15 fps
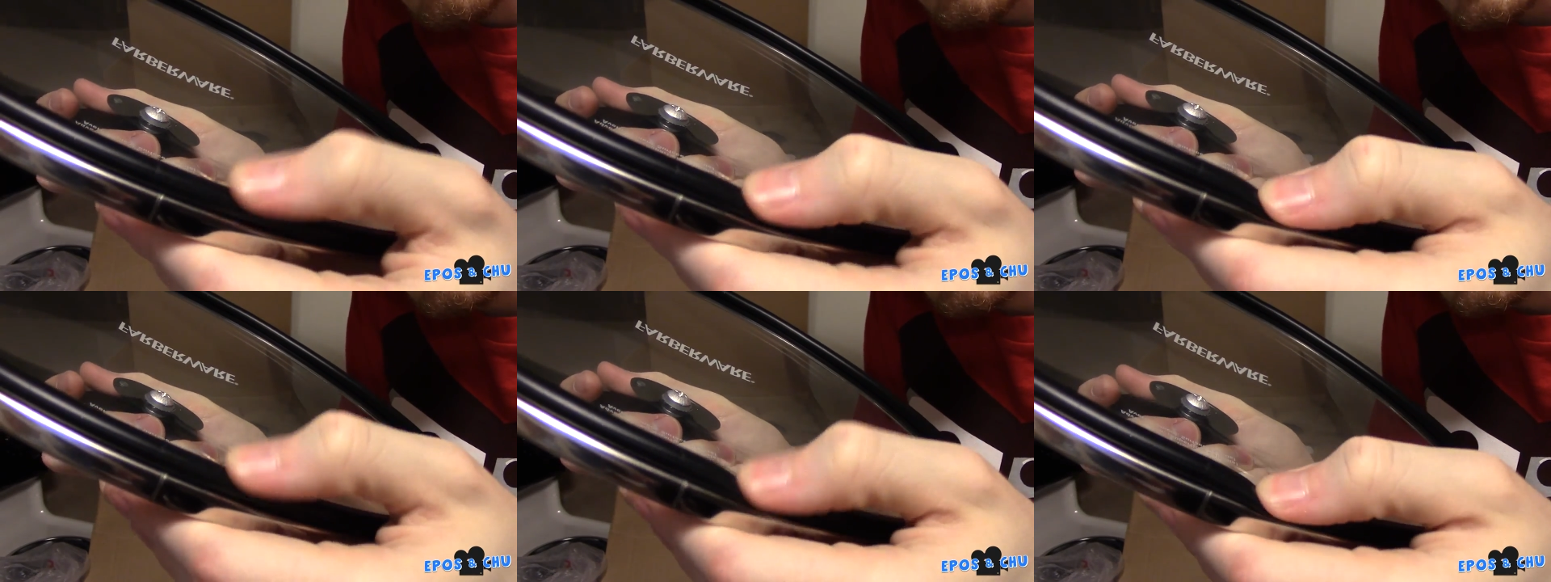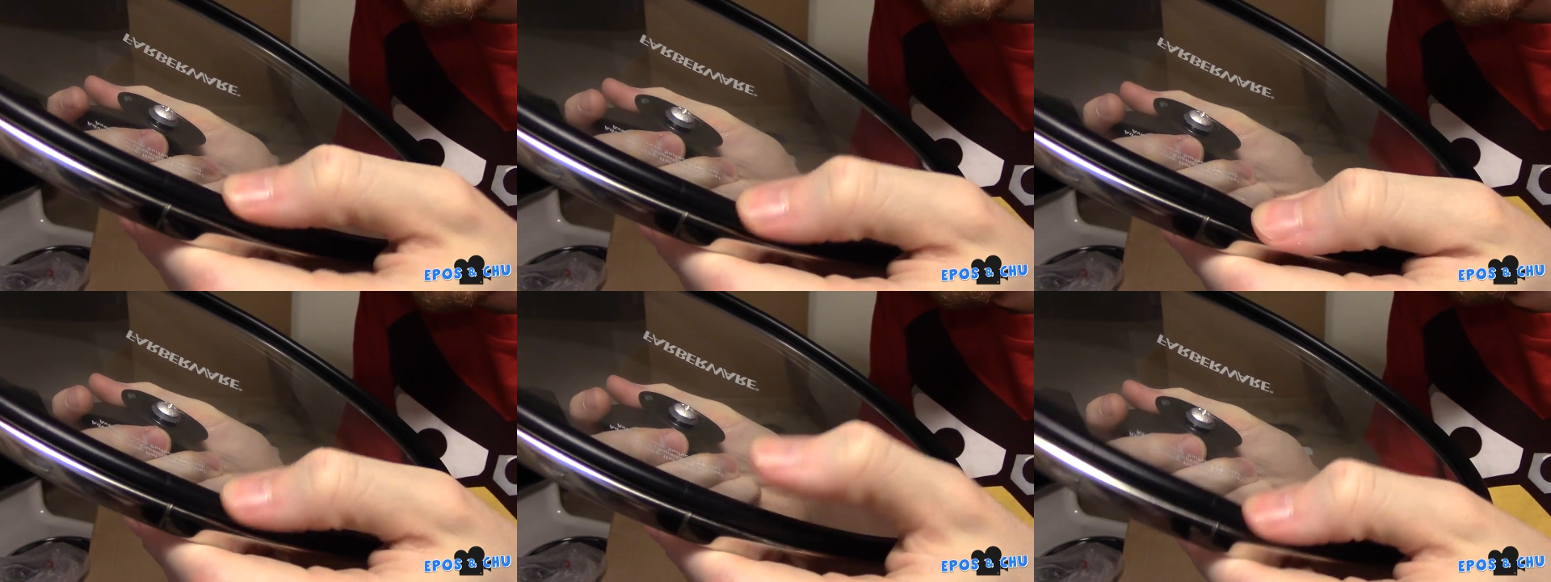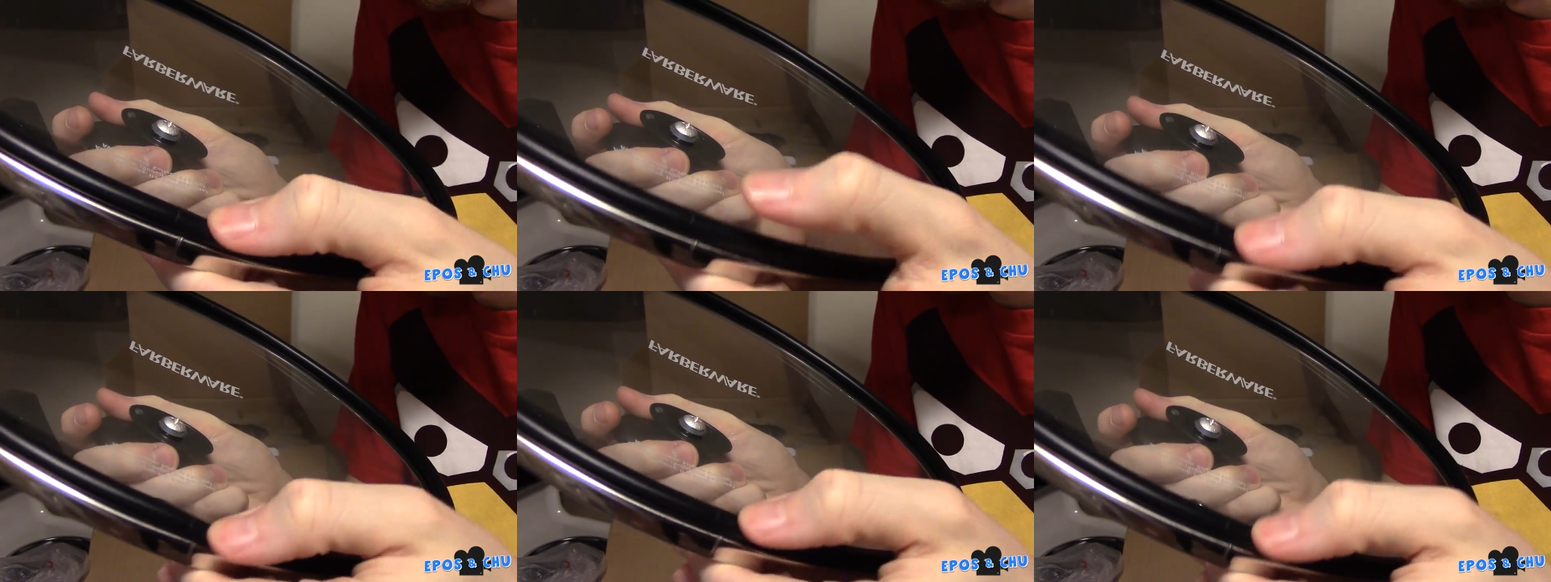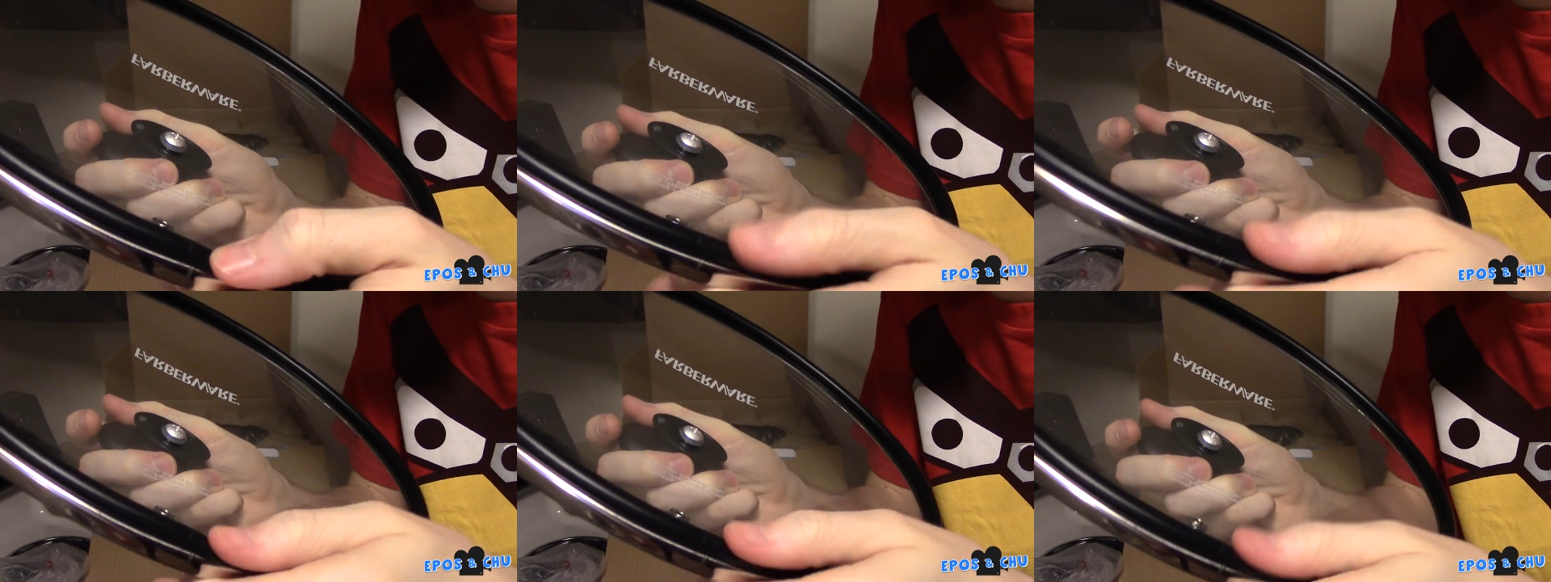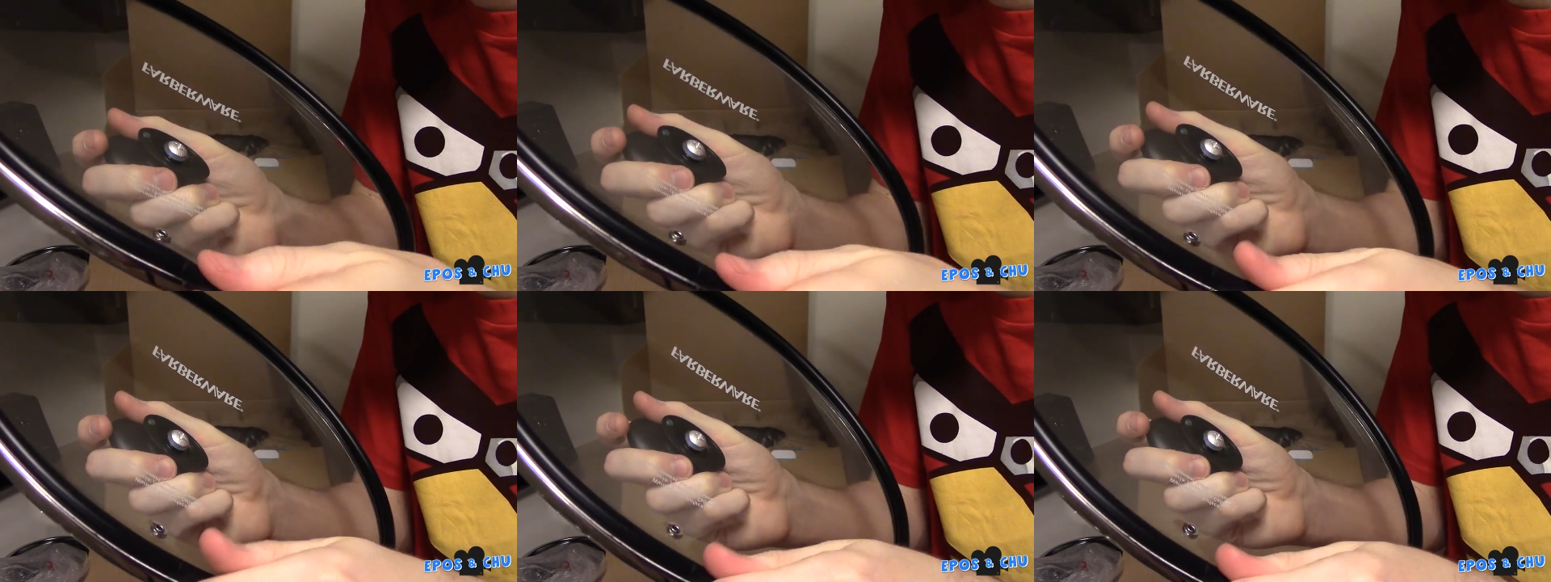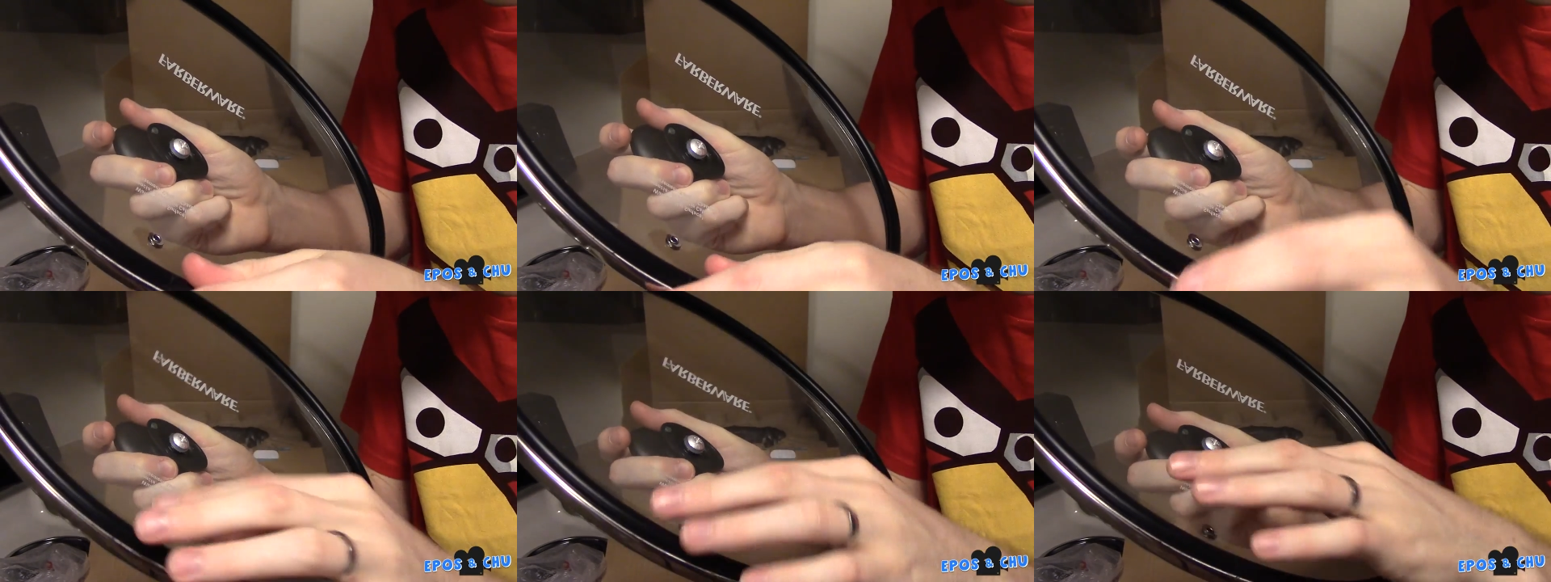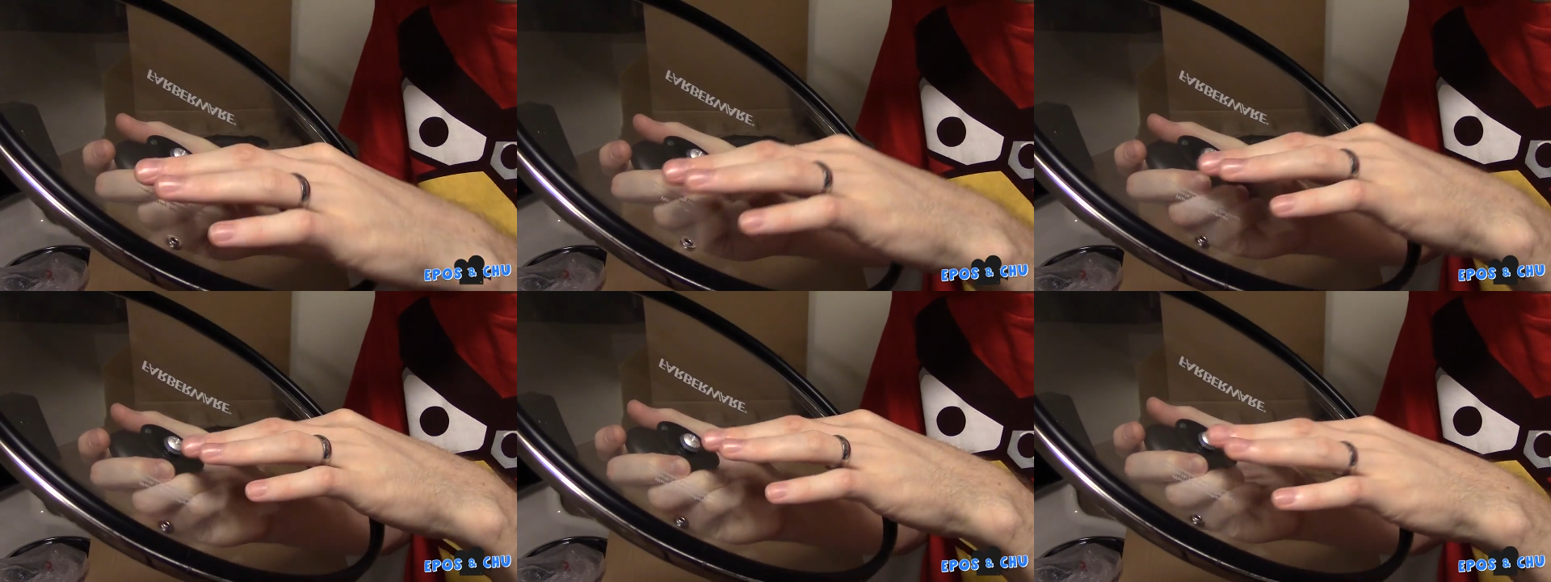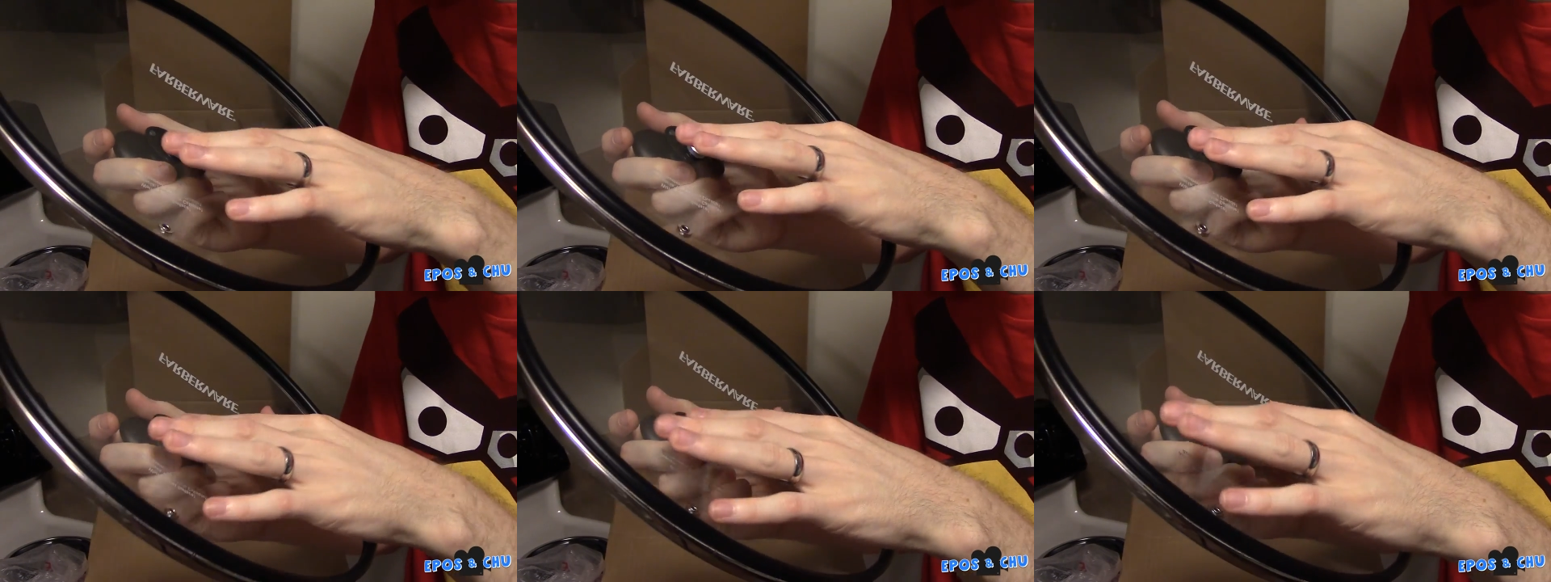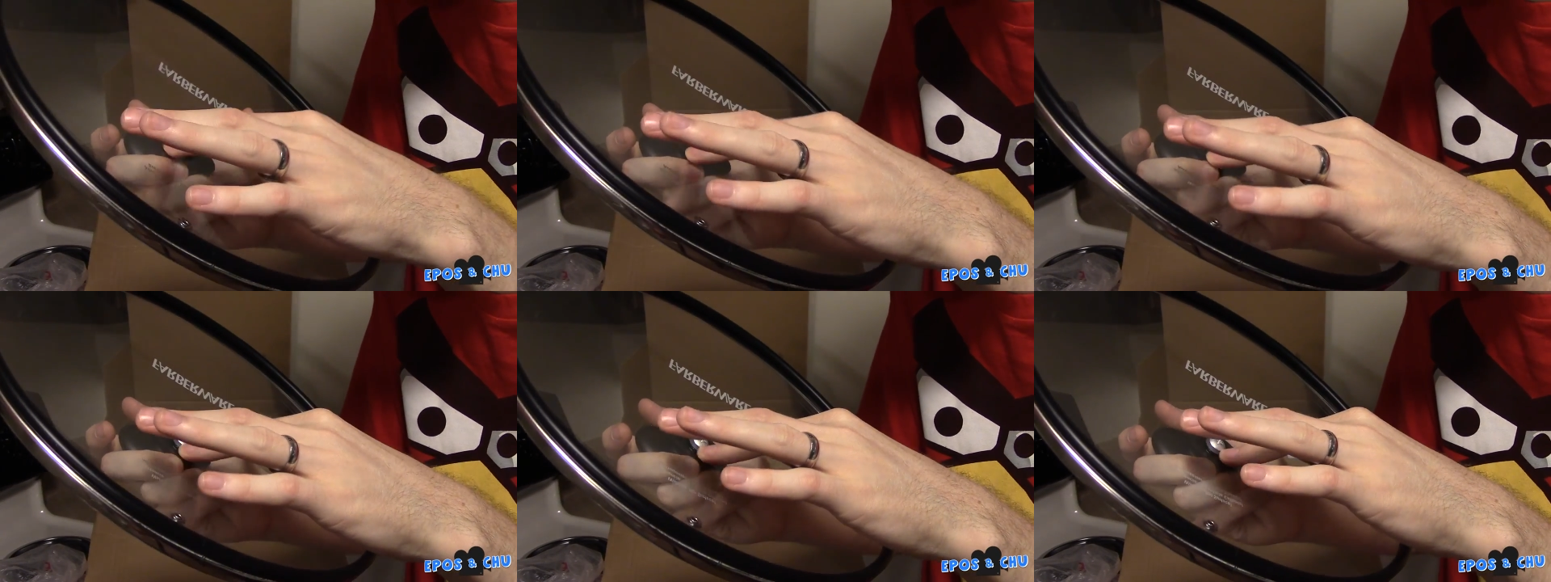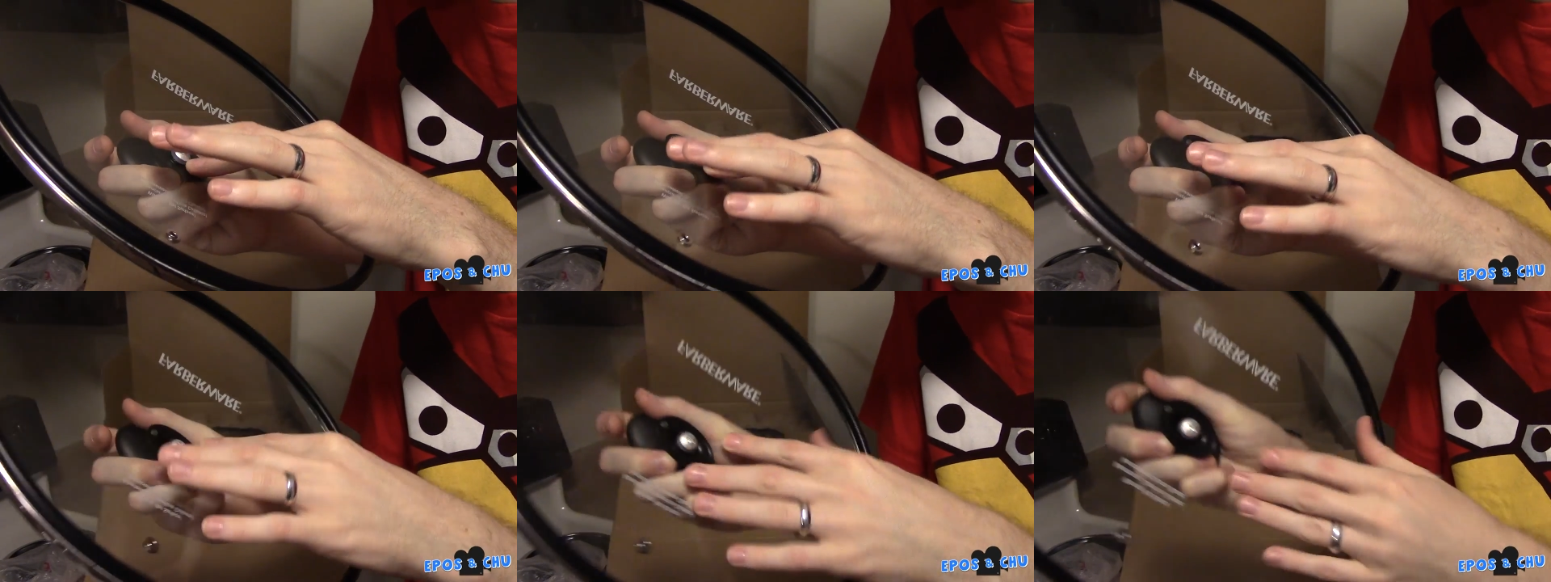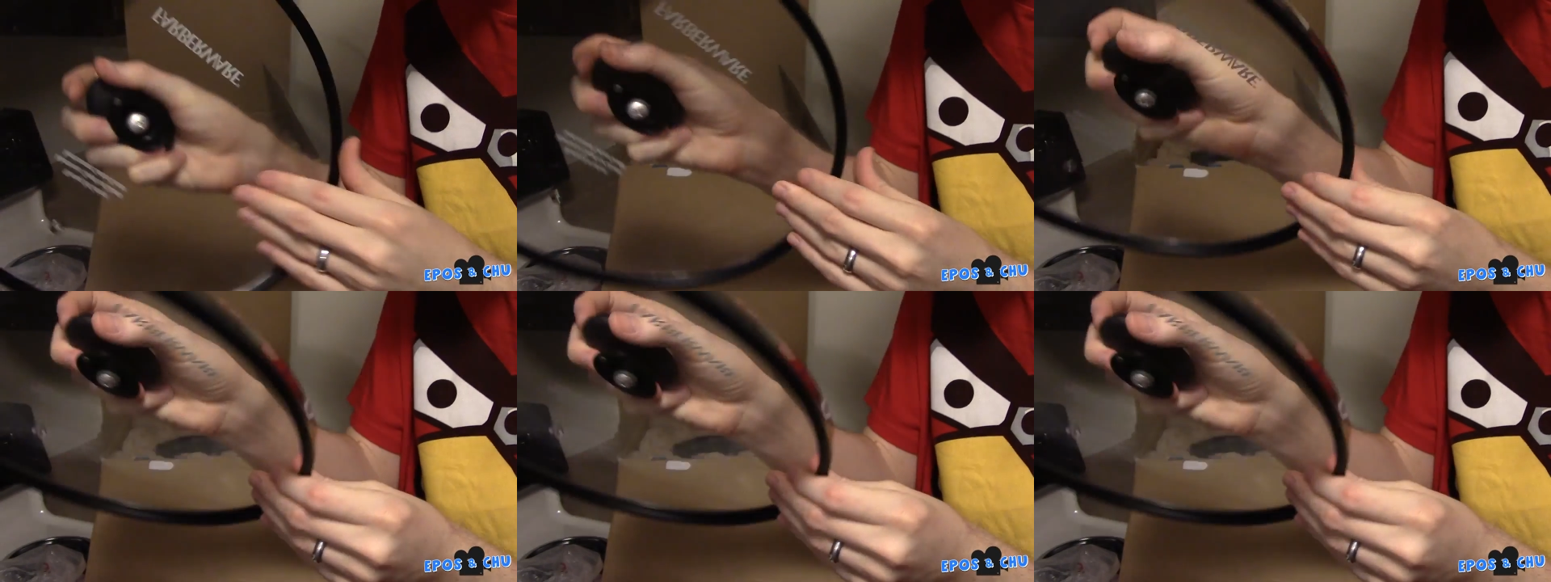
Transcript: Nobody's mouth can be seen.